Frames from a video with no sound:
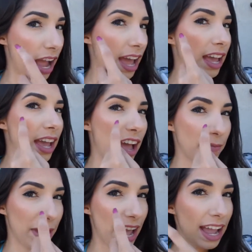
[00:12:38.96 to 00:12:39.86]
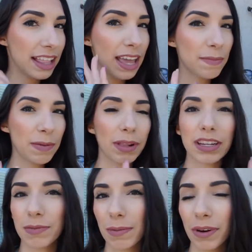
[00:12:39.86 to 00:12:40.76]
I have my highlight, my
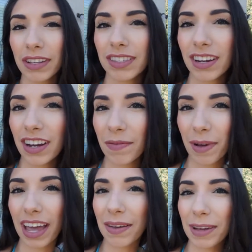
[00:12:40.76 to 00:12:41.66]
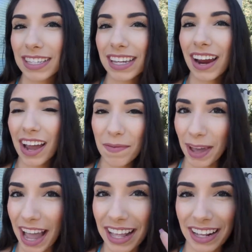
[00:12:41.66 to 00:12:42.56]
blush, my bronzer, my mascara,
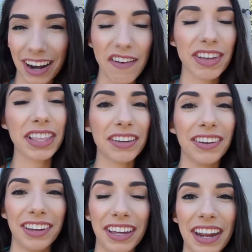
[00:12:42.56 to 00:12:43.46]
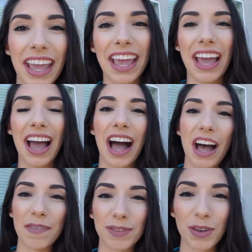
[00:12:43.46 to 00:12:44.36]
my eyeliner, everything on.
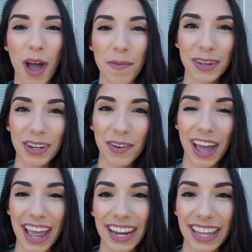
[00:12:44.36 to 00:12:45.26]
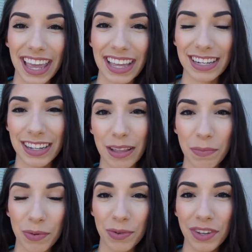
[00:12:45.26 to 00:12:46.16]
So I'm gonna go ahead and get into the
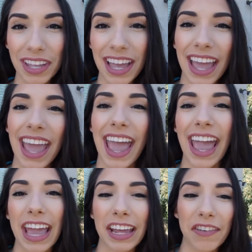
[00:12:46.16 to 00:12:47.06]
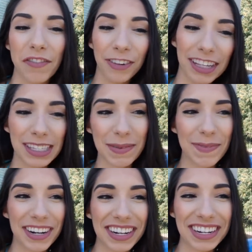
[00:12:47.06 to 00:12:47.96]
pool and fully
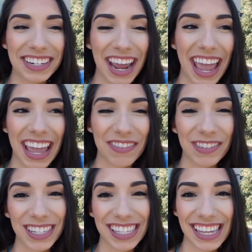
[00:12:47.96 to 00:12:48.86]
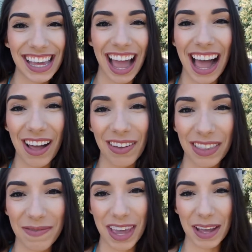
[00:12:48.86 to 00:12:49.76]
submerge, and we'll see how
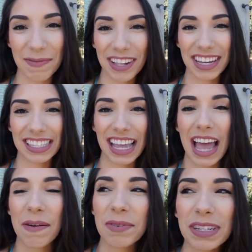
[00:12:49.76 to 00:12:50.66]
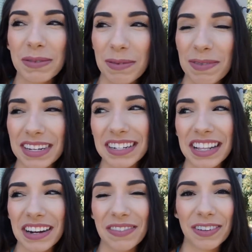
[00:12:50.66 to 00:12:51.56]
the makeup looks. I'm gonna swim
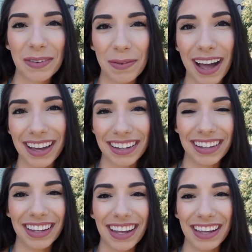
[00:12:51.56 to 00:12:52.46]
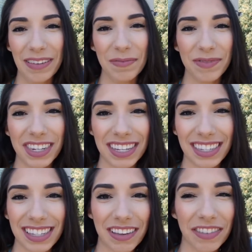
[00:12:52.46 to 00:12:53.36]
in there for a while
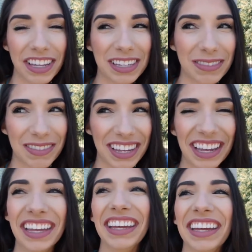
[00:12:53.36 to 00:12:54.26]
just because I feel like swimming.